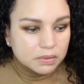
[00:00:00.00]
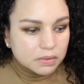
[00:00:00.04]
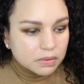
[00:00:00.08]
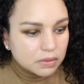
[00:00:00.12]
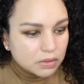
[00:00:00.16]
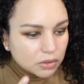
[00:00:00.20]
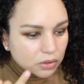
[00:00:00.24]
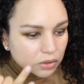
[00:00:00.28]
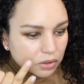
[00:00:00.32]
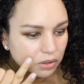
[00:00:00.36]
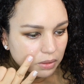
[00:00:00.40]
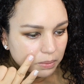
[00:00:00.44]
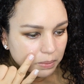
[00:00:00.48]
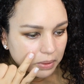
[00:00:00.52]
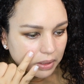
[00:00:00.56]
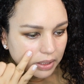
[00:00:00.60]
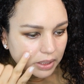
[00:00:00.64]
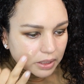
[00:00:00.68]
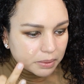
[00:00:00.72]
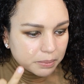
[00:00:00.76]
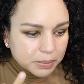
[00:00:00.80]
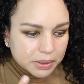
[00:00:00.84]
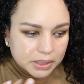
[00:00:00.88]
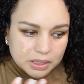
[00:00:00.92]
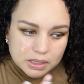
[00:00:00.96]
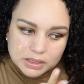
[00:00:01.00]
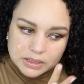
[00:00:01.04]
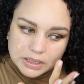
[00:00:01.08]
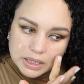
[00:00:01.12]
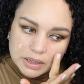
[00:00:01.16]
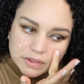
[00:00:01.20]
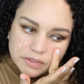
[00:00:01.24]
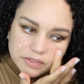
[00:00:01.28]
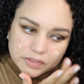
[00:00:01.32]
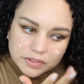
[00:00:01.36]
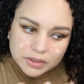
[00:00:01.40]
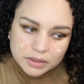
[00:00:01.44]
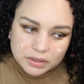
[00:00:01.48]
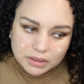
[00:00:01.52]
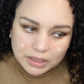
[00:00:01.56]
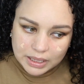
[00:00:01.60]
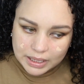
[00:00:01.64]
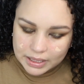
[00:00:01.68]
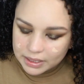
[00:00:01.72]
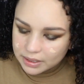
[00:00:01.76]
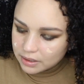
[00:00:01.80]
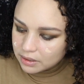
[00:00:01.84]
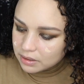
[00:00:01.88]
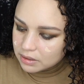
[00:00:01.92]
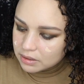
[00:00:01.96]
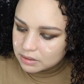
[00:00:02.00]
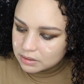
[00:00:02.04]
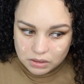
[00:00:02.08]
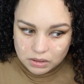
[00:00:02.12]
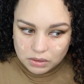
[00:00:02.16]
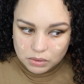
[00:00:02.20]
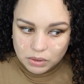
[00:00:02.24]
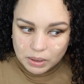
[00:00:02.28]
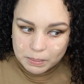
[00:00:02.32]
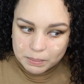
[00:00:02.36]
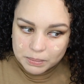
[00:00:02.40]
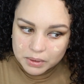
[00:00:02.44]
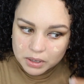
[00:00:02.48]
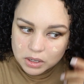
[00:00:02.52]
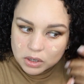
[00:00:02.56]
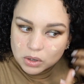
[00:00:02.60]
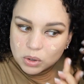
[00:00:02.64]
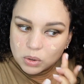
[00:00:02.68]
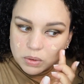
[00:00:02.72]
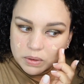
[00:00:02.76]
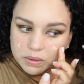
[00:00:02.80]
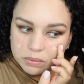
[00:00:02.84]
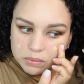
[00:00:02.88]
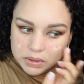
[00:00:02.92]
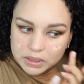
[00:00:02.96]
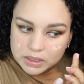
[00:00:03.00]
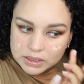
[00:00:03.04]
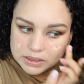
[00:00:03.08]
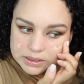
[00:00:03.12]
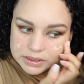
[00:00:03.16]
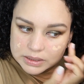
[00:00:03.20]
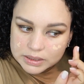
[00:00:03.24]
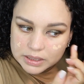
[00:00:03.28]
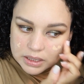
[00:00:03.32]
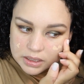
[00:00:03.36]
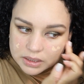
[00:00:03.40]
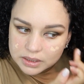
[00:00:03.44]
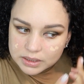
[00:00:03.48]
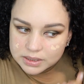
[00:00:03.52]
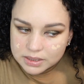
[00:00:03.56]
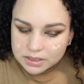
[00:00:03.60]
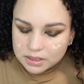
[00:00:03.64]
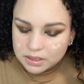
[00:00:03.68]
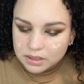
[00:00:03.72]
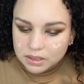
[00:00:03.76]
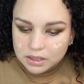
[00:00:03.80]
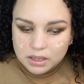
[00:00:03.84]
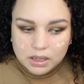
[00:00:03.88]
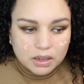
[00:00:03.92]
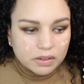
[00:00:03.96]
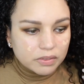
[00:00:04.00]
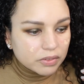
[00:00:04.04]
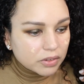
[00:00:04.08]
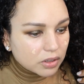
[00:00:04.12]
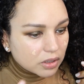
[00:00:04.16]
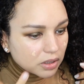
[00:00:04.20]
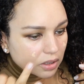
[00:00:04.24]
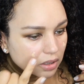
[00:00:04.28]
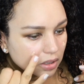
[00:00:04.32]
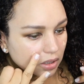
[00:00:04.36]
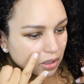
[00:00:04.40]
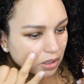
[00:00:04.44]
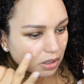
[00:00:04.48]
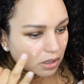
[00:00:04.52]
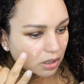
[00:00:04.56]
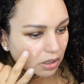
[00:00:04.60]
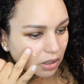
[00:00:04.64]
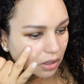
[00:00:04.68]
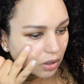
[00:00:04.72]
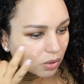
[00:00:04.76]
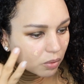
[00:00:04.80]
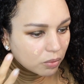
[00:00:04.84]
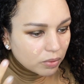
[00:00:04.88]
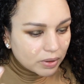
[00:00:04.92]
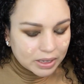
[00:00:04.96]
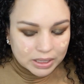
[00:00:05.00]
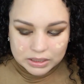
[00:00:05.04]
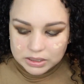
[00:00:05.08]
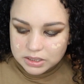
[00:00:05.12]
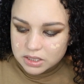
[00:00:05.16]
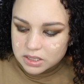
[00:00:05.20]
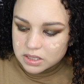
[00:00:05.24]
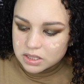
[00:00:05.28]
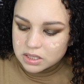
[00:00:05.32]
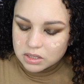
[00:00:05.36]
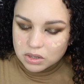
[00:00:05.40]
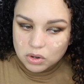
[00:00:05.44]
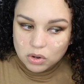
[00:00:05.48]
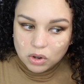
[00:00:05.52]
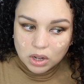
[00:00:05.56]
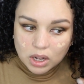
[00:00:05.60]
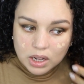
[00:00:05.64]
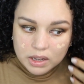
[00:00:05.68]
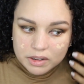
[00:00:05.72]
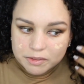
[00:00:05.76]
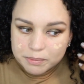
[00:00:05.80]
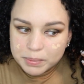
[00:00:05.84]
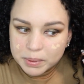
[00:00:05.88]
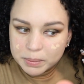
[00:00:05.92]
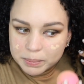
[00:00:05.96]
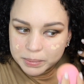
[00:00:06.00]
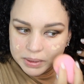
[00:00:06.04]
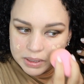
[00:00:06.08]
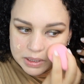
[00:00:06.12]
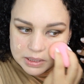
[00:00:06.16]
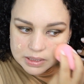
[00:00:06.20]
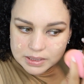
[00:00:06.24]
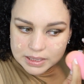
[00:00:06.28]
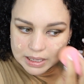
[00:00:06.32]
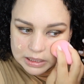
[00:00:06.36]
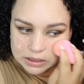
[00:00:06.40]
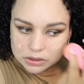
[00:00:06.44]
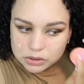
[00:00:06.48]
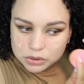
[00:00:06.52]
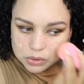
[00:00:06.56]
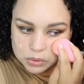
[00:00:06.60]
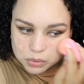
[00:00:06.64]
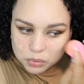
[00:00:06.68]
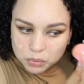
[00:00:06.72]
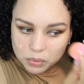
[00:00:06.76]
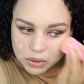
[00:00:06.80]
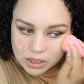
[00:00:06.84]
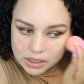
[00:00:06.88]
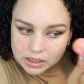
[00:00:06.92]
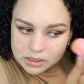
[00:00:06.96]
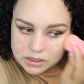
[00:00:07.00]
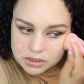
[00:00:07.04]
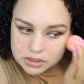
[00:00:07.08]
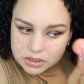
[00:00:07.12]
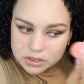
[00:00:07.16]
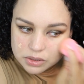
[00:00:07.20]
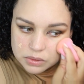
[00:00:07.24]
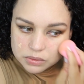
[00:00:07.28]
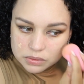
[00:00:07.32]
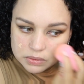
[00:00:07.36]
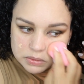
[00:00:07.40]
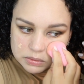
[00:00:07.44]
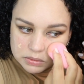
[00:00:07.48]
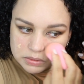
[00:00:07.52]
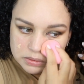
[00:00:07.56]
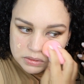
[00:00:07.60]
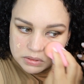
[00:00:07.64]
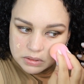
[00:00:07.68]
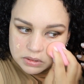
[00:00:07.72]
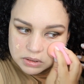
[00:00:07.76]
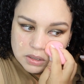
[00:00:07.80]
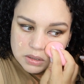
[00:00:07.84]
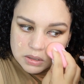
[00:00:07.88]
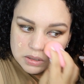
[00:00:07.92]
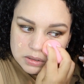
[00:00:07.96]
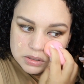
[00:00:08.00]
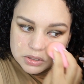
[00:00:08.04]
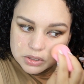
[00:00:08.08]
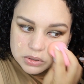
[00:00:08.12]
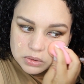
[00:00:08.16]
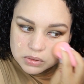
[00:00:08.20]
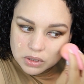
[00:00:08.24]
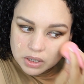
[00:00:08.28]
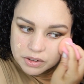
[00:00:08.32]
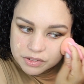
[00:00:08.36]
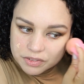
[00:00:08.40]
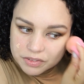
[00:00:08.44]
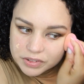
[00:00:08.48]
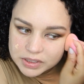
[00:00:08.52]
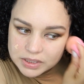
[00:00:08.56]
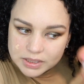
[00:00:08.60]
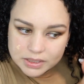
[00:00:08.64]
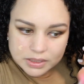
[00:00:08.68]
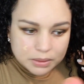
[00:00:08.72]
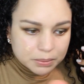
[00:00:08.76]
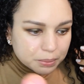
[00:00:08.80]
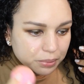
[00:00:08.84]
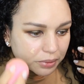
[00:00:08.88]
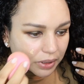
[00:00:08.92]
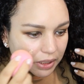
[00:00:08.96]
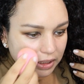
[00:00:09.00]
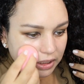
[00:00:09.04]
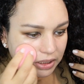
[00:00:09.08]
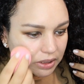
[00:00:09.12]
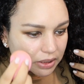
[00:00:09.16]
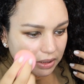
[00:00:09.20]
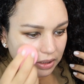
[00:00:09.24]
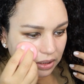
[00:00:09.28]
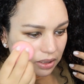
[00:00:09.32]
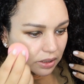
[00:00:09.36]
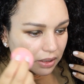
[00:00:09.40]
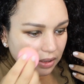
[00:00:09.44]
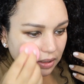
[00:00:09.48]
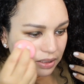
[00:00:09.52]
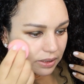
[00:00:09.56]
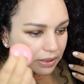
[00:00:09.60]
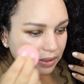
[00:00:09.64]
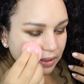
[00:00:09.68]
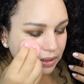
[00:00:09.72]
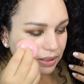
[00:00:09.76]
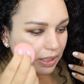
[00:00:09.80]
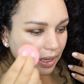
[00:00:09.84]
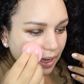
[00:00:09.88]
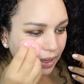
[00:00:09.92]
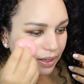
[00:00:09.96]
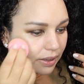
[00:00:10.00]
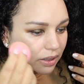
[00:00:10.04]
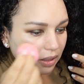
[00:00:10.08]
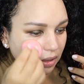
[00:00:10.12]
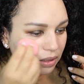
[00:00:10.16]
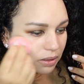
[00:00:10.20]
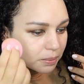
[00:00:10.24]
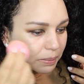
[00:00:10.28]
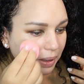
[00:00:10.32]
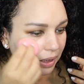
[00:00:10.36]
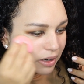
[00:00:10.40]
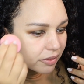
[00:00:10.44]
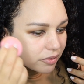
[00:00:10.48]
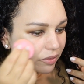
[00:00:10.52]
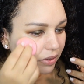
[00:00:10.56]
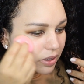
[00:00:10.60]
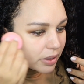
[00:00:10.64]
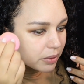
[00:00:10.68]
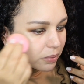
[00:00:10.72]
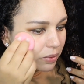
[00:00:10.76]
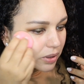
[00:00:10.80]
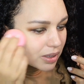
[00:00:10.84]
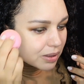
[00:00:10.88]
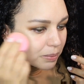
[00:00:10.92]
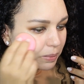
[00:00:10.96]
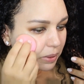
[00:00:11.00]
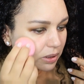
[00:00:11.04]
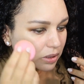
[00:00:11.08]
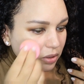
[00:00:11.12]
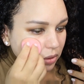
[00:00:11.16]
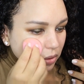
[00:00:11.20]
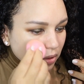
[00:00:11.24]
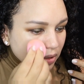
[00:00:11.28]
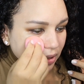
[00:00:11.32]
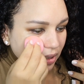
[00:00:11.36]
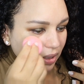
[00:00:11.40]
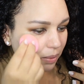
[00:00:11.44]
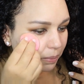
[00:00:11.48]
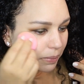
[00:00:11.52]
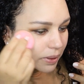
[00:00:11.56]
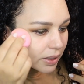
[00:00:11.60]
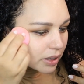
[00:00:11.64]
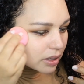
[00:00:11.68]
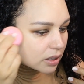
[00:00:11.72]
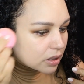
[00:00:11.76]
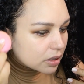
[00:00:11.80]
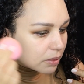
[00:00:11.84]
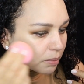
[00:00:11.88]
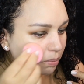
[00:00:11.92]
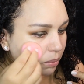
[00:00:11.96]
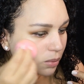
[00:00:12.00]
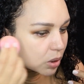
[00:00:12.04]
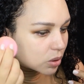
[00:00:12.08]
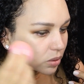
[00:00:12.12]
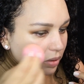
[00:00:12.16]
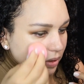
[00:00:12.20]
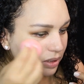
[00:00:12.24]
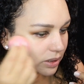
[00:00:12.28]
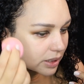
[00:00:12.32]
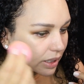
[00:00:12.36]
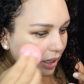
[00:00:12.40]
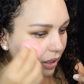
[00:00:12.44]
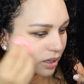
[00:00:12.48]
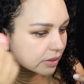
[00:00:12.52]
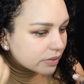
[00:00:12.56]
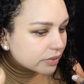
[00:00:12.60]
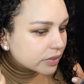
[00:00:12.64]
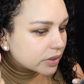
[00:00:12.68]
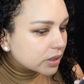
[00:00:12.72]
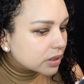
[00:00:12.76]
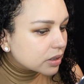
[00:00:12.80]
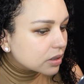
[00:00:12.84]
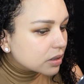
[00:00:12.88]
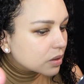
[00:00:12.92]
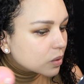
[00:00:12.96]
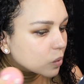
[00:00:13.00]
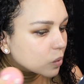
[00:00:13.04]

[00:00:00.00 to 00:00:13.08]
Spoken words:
Normally, because I feel like I'm gonna go in with concealer, it's gonna cover what I just took off, but because I do want to do a first impression on this item, I really want to make sure that I'm getting the most out of it.